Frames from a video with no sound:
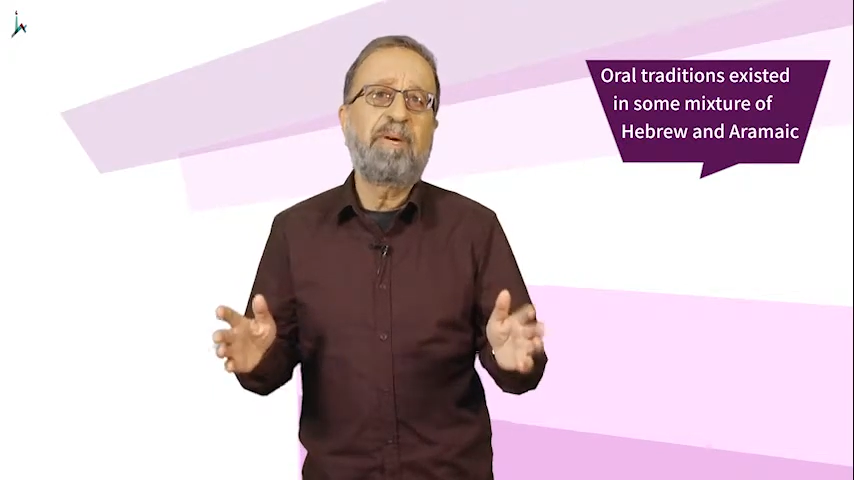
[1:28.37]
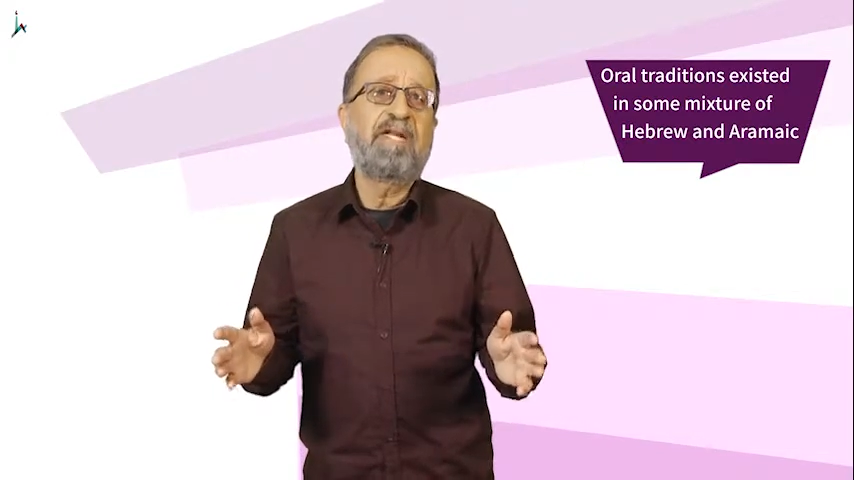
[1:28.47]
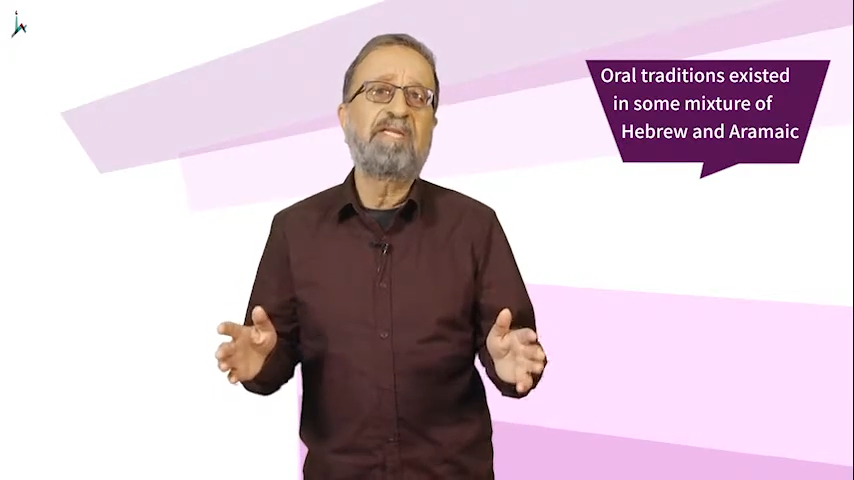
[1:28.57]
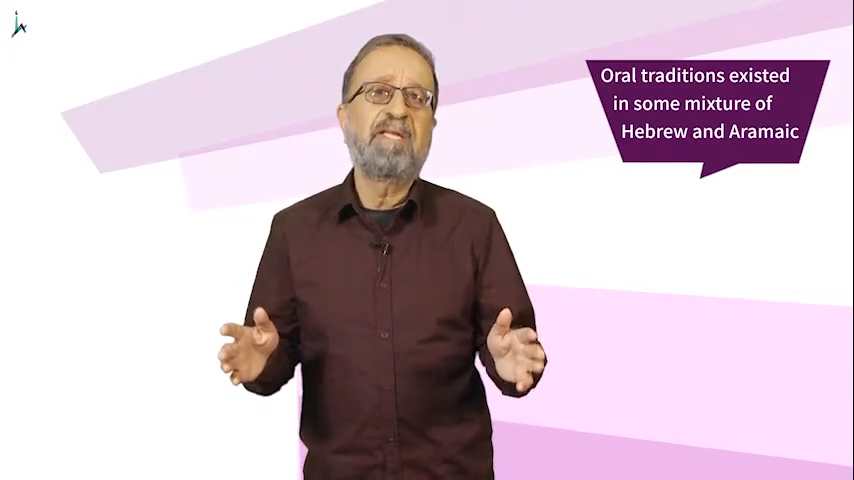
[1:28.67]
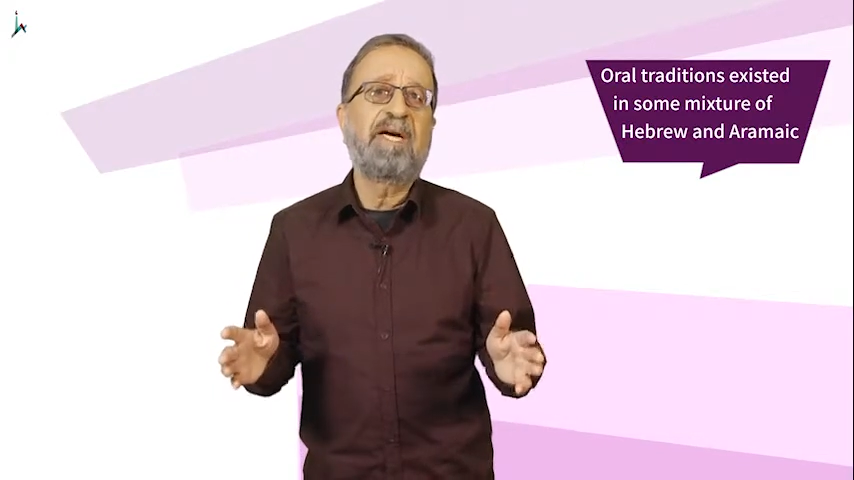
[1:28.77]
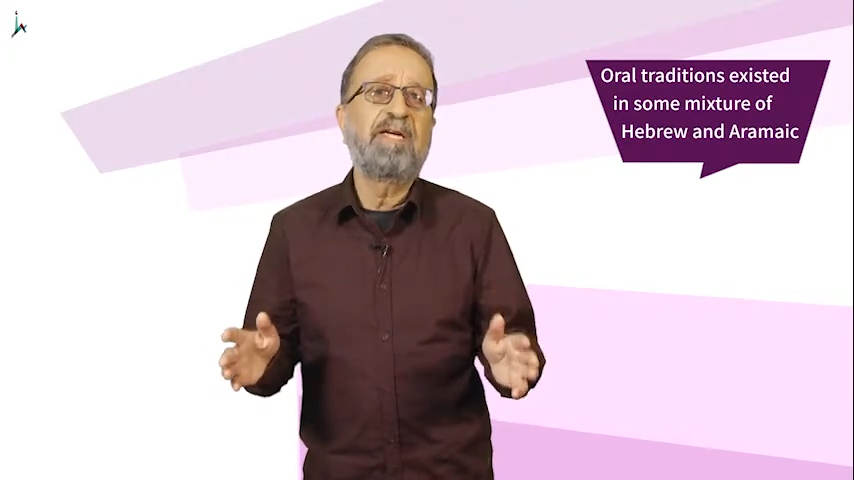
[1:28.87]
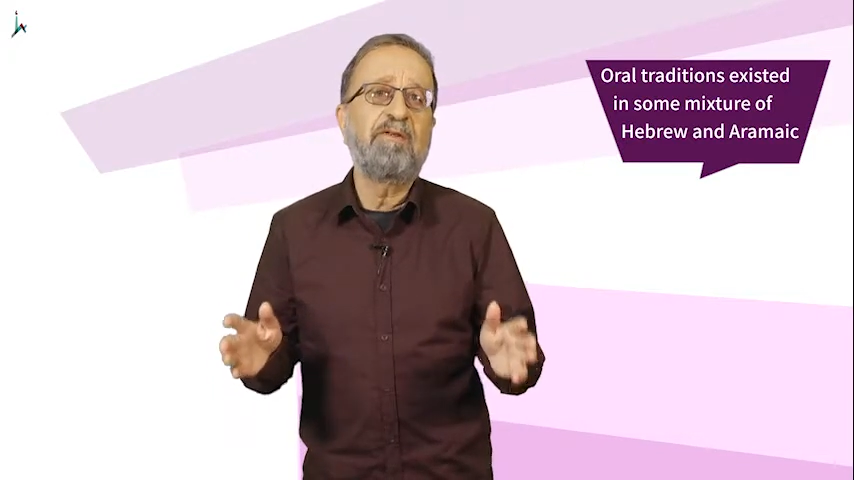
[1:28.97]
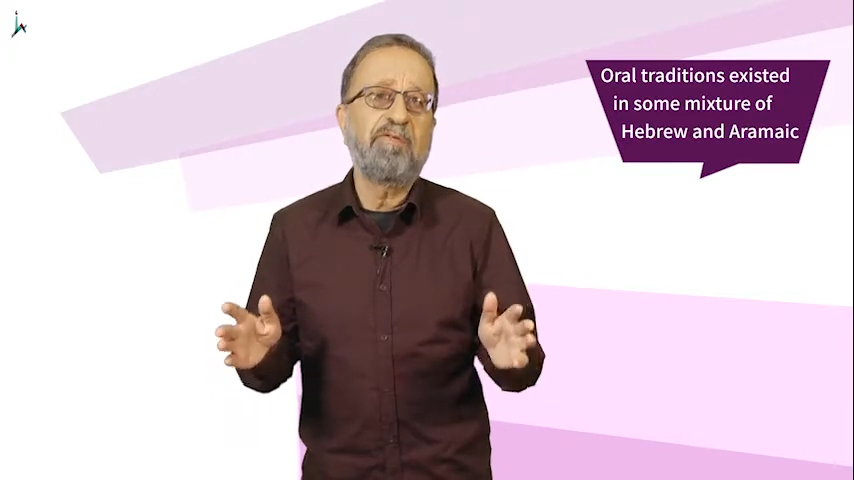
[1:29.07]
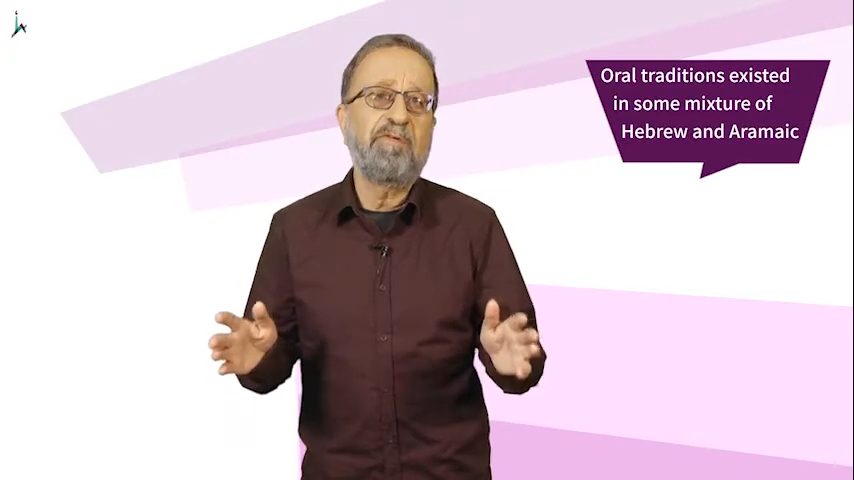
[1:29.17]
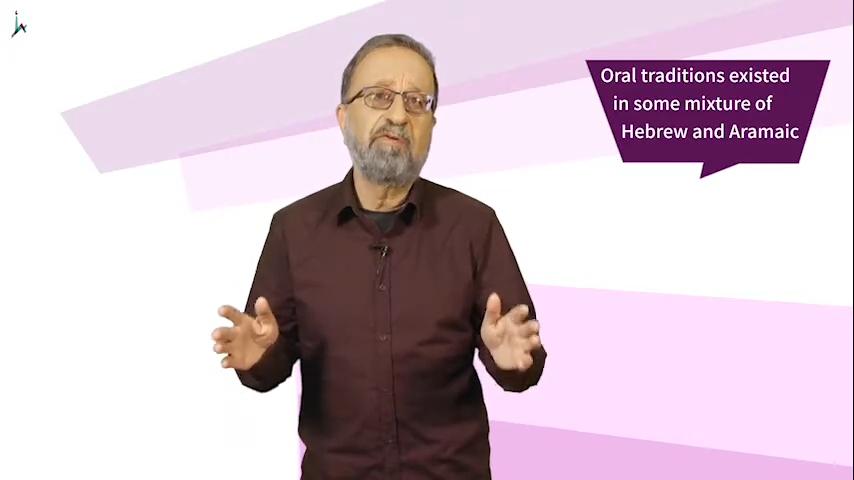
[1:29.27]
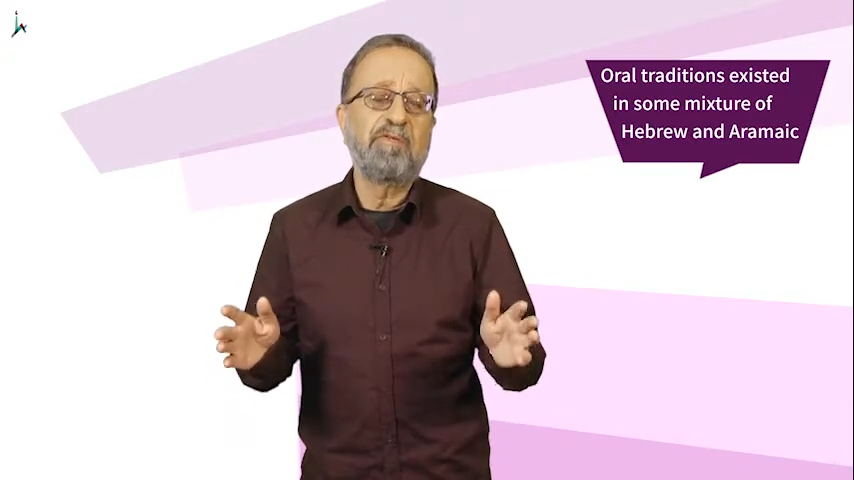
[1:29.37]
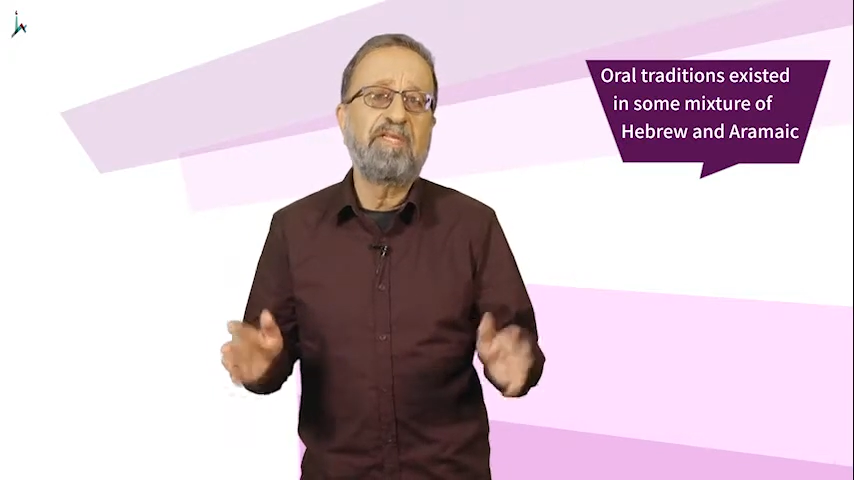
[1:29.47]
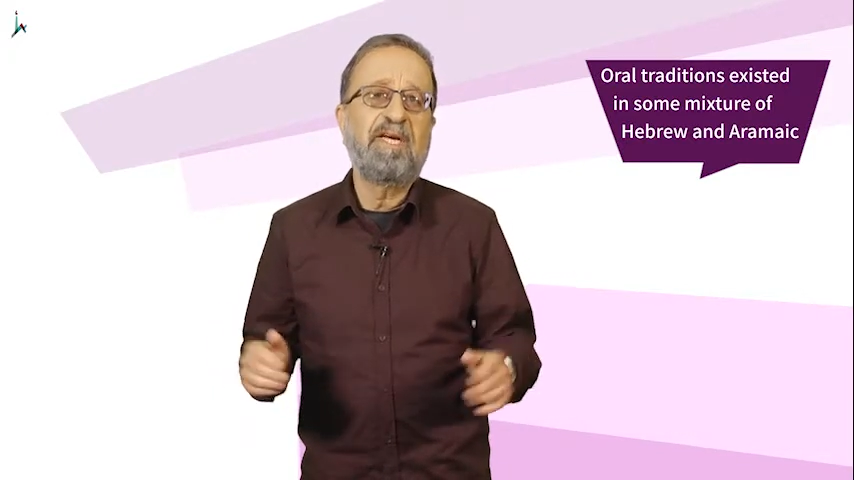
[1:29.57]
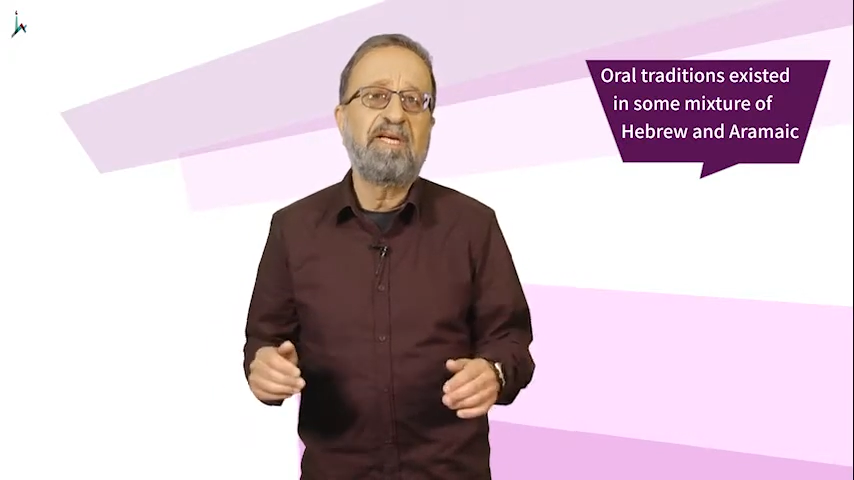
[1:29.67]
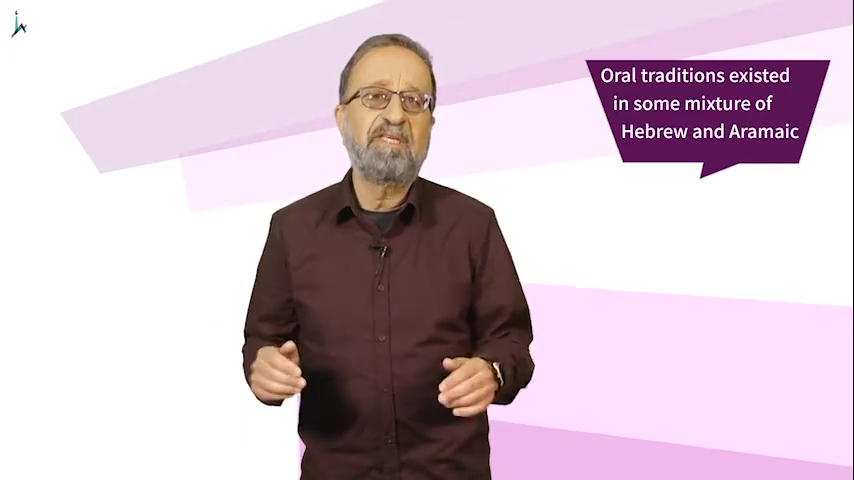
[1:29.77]
Palestine of those
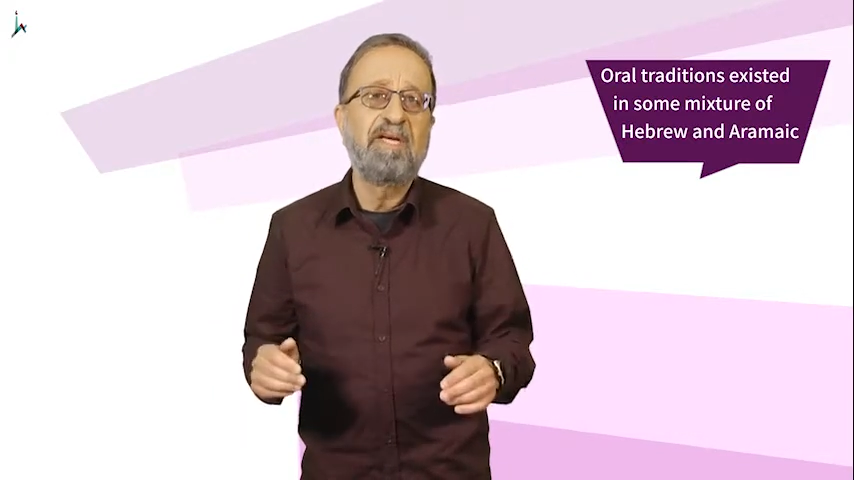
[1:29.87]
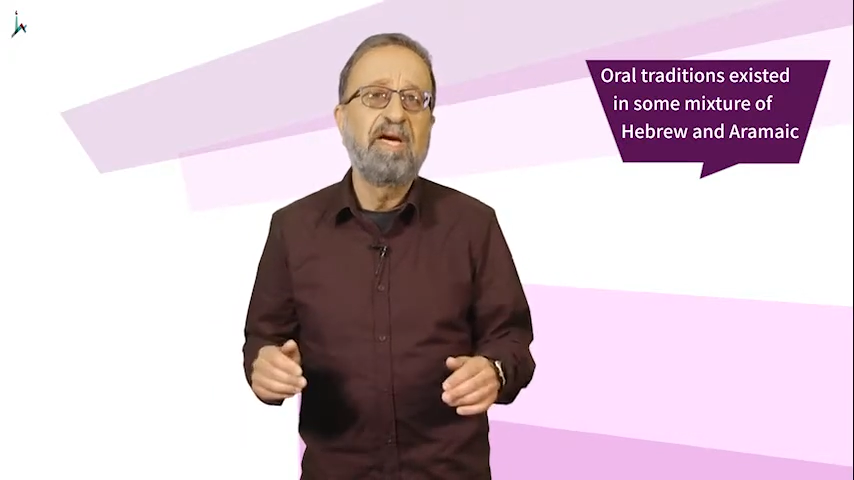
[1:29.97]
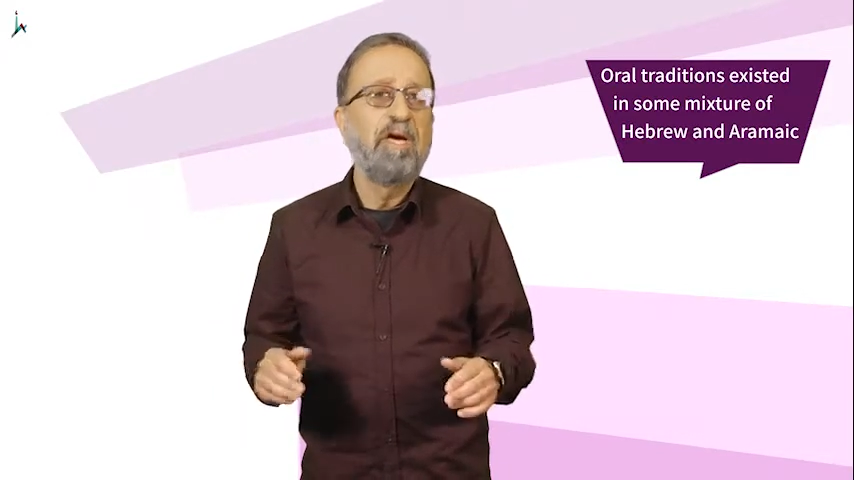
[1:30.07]
days,